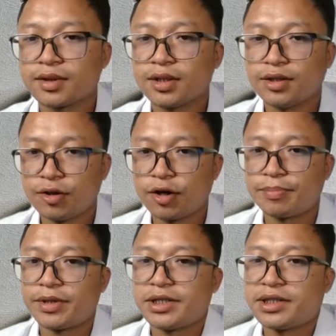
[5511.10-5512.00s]
Not
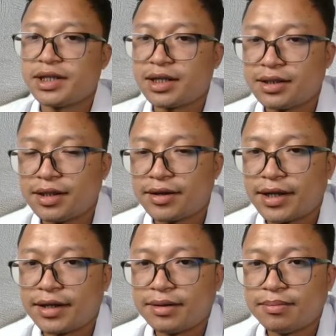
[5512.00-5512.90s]
breached yet. Yeah, right.
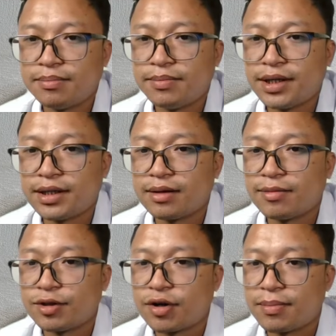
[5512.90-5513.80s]
Made a double
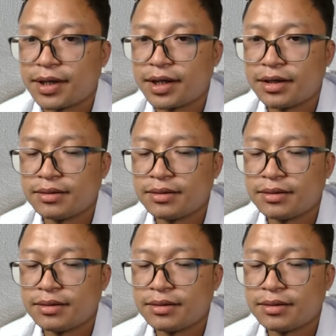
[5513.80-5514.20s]
top again.